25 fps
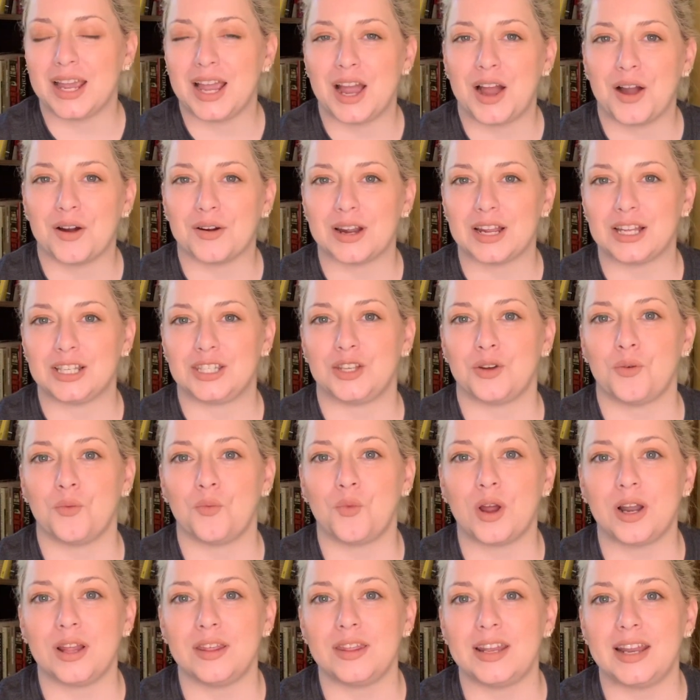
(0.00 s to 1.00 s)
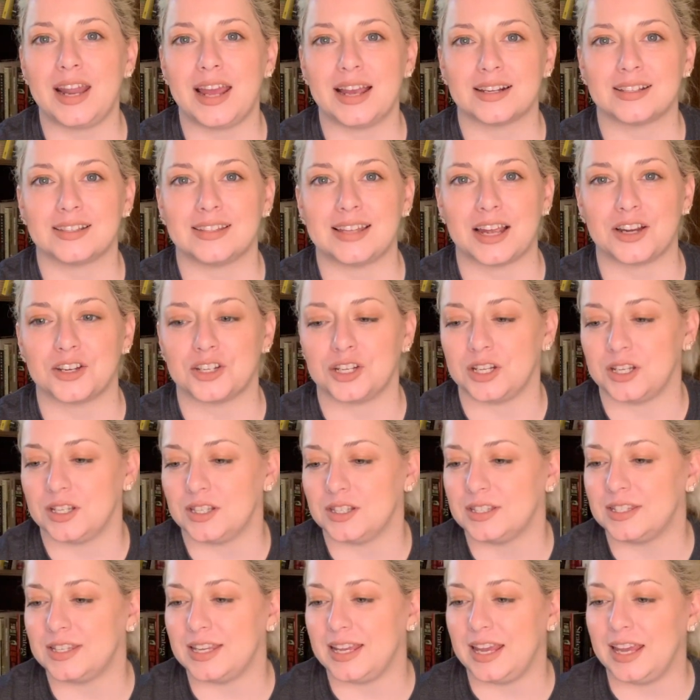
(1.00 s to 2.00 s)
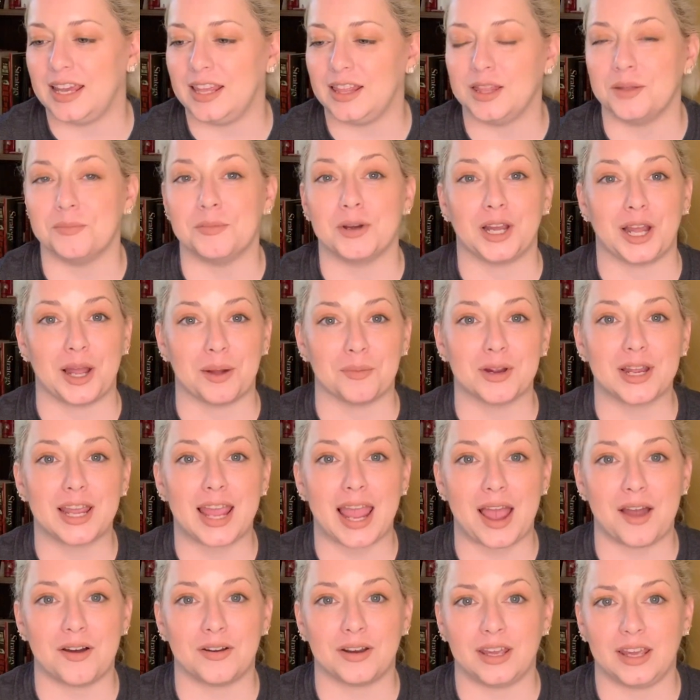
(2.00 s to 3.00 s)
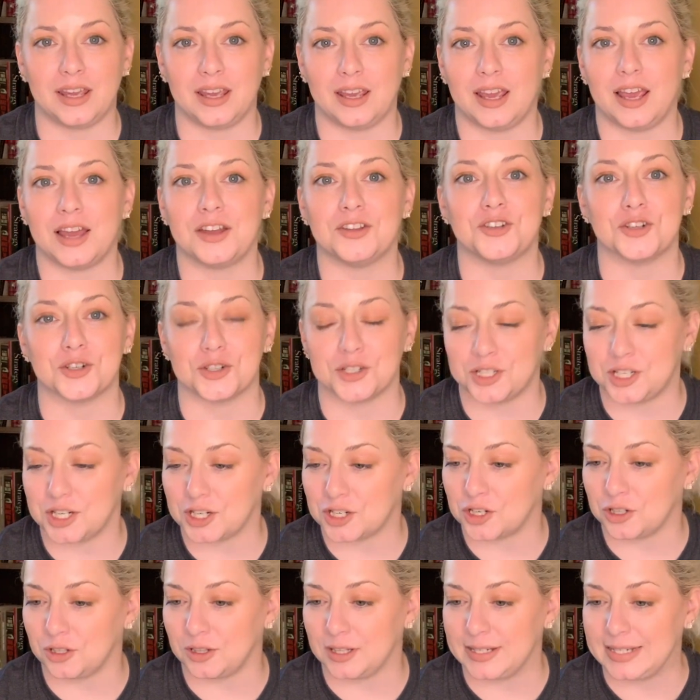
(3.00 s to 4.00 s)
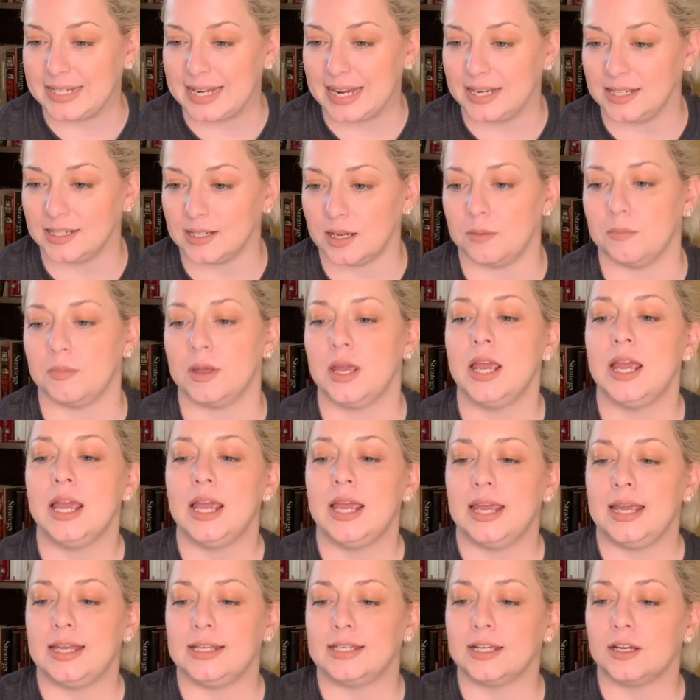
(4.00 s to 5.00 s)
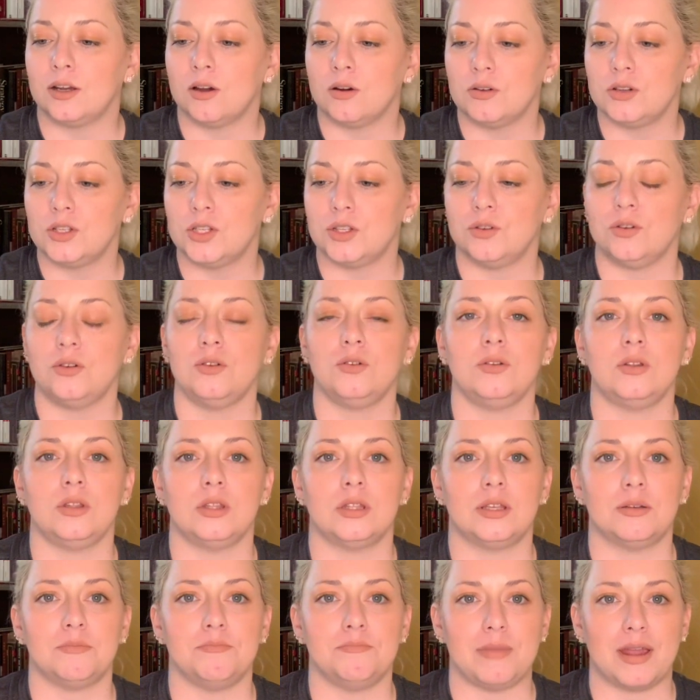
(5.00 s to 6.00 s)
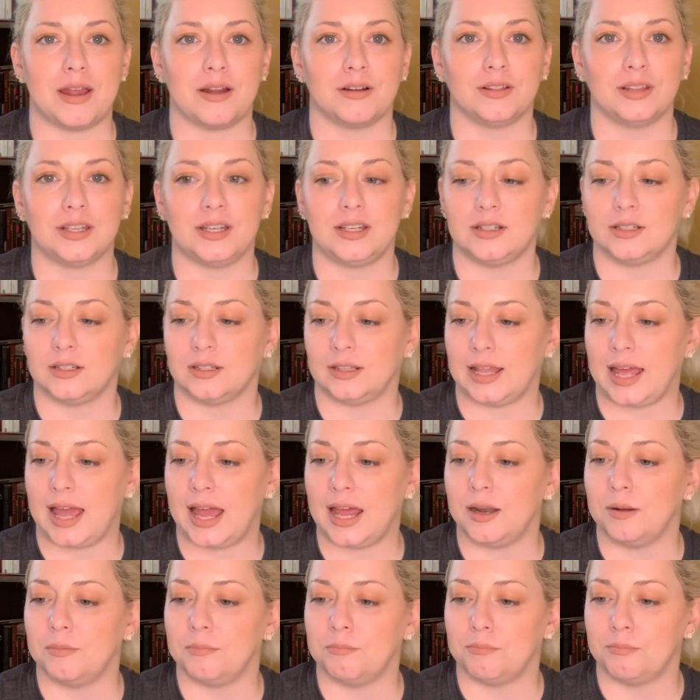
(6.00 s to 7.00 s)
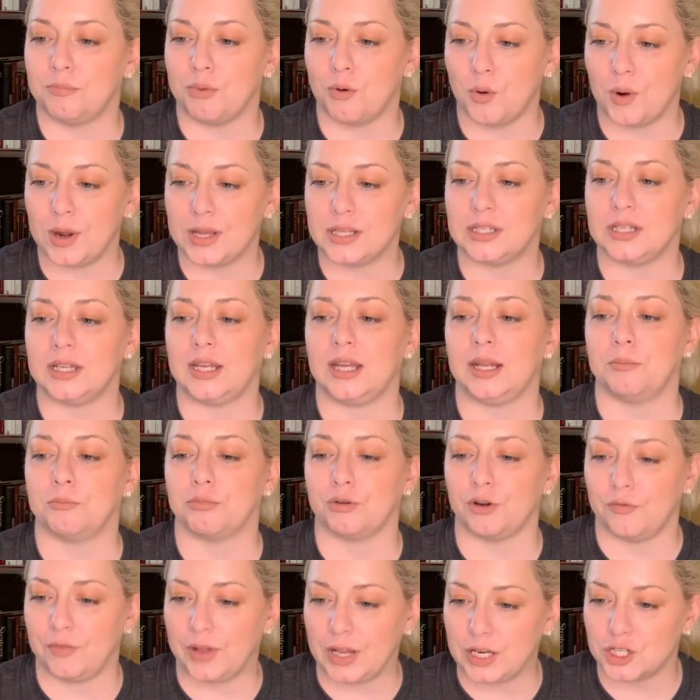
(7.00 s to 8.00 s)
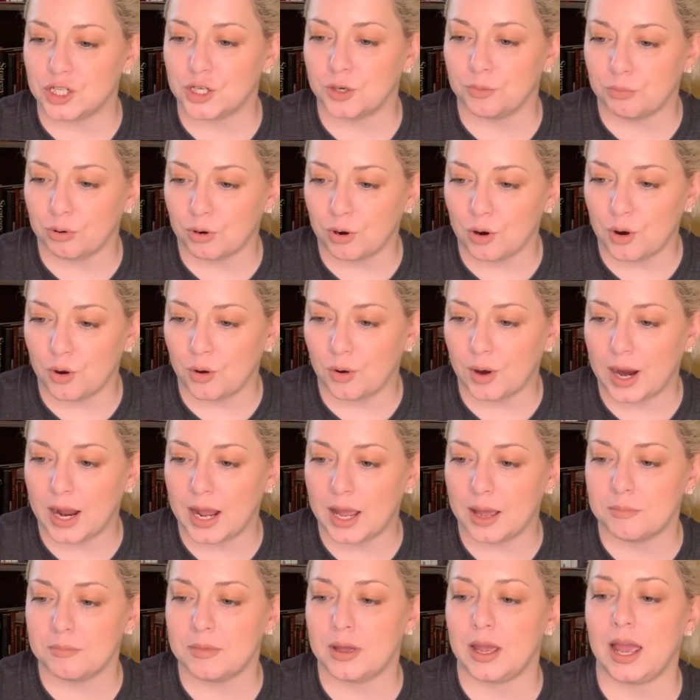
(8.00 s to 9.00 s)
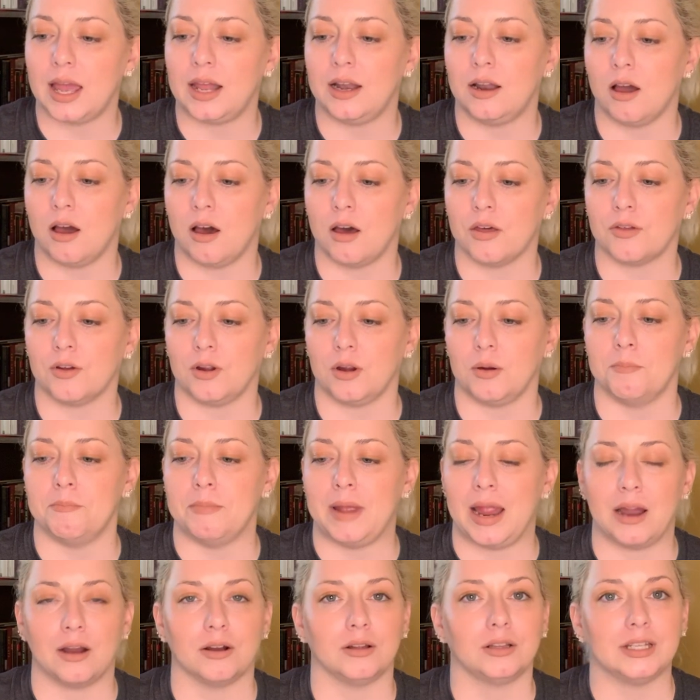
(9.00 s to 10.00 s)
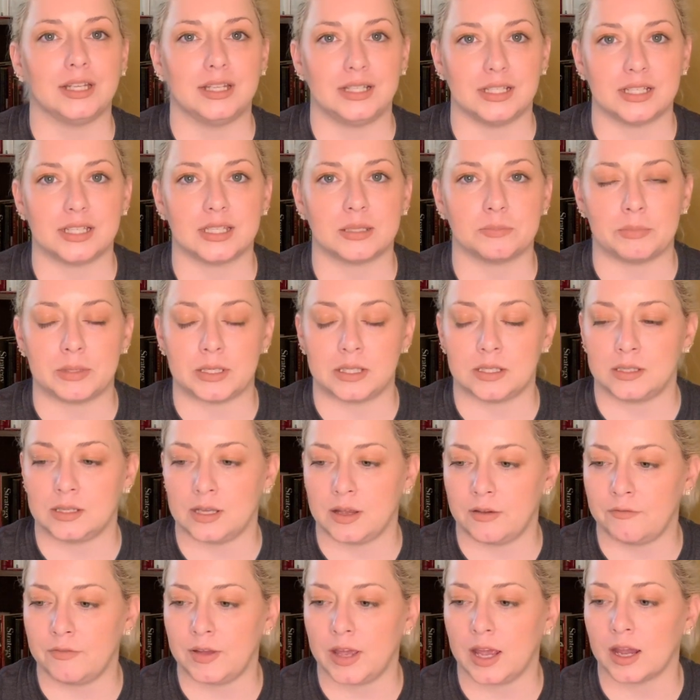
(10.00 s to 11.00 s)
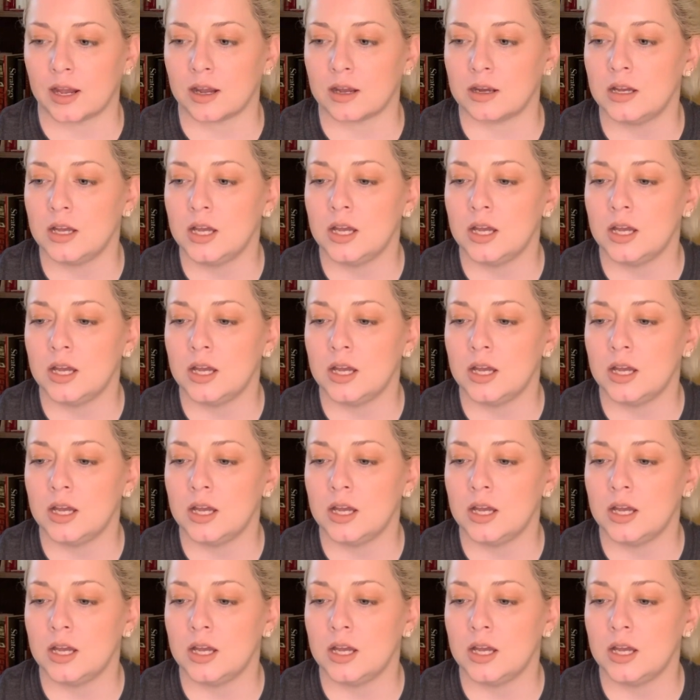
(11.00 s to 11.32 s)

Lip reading: All right, so one of the next sections in the Montgomery County Jurisdictional Addendum is it goes through the Maryland Lead Poisoning Prevention Program and other Maryland-specific